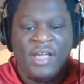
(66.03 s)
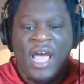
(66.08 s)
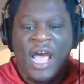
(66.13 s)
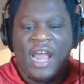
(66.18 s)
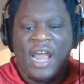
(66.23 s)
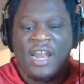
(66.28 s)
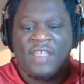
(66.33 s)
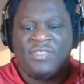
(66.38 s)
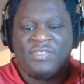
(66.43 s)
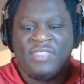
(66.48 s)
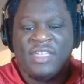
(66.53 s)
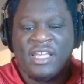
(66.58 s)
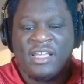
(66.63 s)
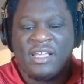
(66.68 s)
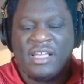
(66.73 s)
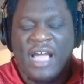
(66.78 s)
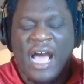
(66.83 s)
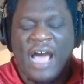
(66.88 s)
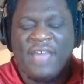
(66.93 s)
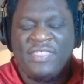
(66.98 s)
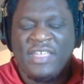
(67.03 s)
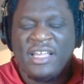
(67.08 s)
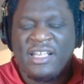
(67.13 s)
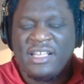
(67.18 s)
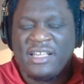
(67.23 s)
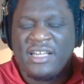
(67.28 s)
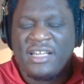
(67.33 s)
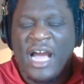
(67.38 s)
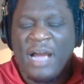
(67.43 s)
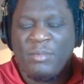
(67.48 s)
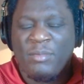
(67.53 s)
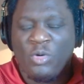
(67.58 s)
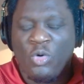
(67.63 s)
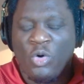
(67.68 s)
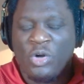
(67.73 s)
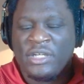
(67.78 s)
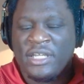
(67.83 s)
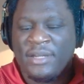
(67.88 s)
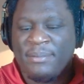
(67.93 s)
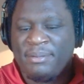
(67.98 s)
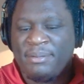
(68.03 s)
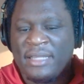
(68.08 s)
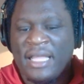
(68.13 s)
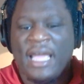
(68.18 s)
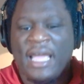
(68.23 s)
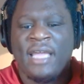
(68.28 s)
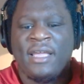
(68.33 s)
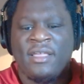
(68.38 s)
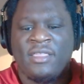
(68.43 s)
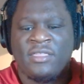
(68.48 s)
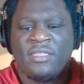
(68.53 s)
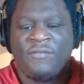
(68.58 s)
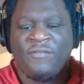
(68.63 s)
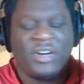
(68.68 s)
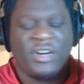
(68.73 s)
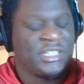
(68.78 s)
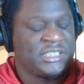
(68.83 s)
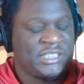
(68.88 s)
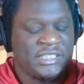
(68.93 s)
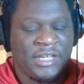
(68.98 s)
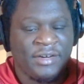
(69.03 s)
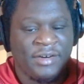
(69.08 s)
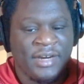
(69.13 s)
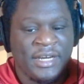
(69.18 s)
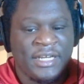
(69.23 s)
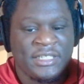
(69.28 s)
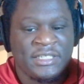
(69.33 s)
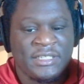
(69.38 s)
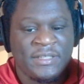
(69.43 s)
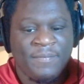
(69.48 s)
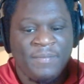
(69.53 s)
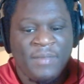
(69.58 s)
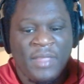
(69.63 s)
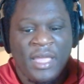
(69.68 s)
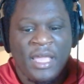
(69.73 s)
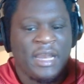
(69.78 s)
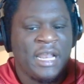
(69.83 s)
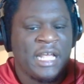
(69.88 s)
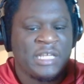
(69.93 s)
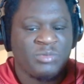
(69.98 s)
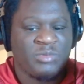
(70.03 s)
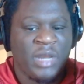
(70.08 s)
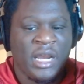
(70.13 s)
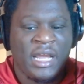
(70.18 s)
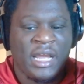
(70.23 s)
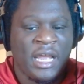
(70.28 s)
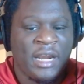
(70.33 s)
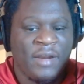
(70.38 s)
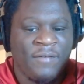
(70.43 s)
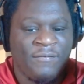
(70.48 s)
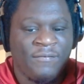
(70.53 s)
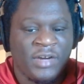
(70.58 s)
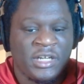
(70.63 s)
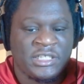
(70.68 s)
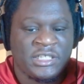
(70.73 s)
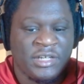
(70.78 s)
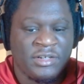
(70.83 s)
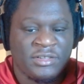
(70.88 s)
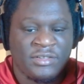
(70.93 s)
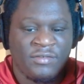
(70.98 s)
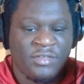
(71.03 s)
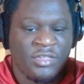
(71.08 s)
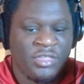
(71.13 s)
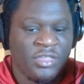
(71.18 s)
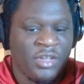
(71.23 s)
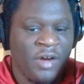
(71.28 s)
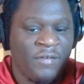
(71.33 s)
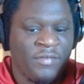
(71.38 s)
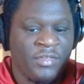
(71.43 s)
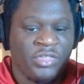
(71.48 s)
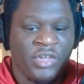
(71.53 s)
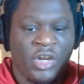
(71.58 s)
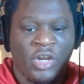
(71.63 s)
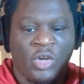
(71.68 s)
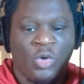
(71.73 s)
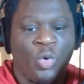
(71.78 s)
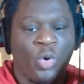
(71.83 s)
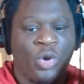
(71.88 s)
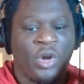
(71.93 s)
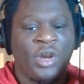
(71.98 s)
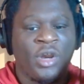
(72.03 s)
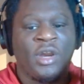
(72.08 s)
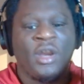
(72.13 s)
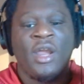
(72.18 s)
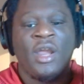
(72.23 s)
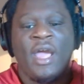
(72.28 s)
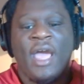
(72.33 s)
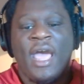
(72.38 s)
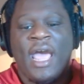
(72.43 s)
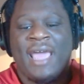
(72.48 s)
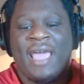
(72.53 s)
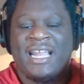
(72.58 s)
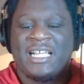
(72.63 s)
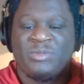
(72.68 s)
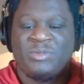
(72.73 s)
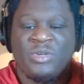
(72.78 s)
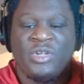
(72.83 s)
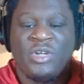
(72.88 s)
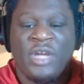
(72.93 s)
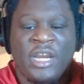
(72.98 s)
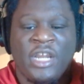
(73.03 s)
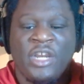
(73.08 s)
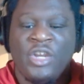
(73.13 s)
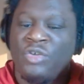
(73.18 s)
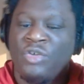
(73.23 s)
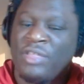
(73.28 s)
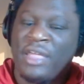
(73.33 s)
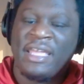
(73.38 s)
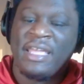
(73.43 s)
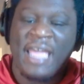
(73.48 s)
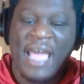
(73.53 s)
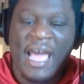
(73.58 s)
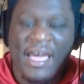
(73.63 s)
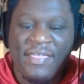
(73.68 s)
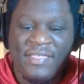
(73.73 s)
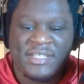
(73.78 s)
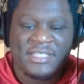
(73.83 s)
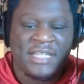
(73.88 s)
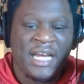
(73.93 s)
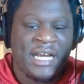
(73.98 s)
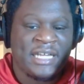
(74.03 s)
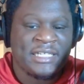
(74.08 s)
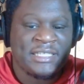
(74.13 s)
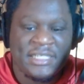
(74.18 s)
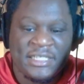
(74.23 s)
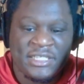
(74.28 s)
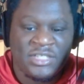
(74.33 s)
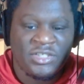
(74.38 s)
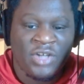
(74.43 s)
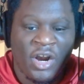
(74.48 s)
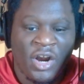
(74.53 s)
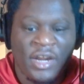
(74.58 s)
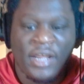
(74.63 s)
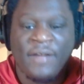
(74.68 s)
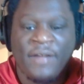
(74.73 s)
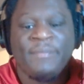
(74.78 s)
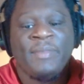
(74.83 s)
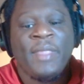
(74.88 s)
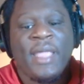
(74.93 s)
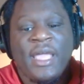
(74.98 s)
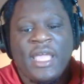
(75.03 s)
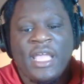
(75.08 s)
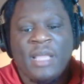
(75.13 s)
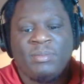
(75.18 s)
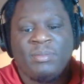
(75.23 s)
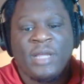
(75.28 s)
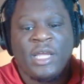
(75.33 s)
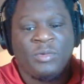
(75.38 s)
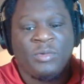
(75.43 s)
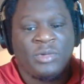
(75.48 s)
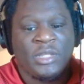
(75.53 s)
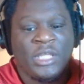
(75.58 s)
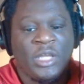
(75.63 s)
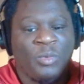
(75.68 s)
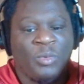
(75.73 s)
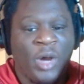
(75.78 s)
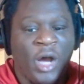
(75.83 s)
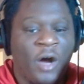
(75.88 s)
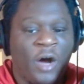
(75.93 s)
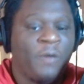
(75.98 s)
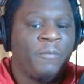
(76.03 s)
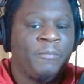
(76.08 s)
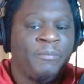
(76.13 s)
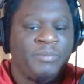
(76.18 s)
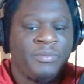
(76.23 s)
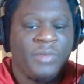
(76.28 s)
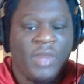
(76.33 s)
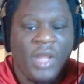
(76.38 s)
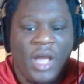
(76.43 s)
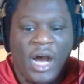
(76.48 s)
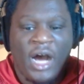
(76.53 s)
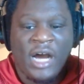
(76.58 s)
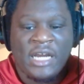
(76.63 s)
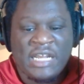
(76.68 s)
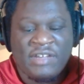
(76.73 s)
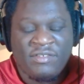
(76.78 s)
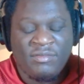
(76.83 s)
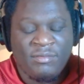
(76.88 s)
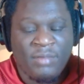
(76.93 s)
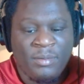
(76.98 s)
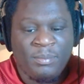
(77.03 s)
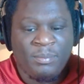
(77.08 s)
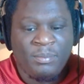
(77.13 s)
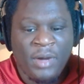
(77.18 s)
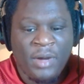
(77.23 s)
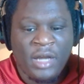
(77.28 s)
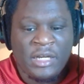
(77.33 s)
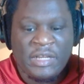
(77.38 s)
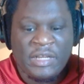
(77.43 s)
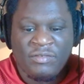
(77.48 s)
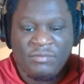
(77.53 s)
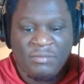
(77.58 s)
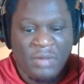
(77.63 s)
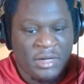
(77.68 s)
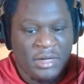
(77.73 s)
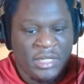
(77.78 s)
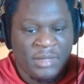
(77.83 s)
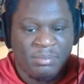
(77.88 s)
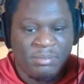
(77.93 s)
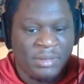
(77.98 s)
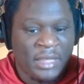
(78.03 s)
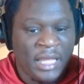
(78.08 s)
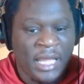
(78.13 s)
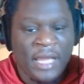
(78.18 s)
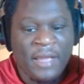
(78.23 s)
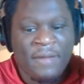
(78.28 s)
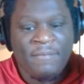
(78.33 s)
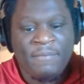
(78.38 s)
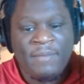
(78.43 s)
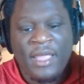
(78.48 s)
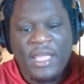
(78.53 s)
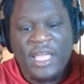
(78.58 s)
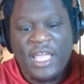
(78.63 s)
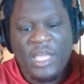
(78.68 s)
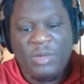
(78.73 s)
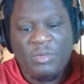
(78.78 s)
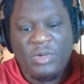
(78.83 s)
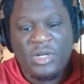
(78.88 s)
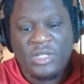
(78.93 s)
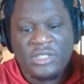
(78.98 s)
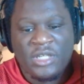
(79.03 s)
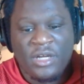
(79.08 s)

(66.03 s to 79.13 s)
And I think Kyle McCord did play the first series, and that's when first series of the third quarter, and that's when you kind of knew that this guy he's starting. He played really well. Devin Brown did play. He was.